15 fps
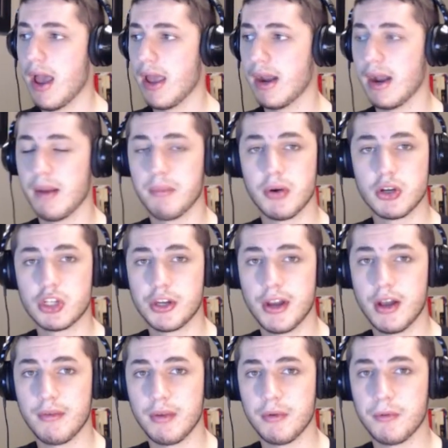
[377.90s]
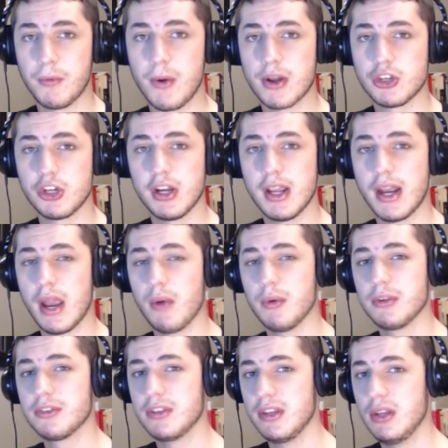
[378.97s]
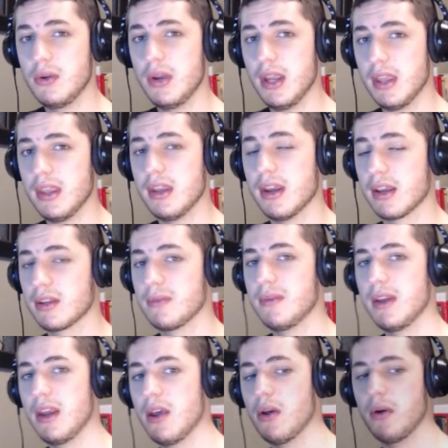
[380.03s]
And I appreciate all of you for watching, and I will see you in the next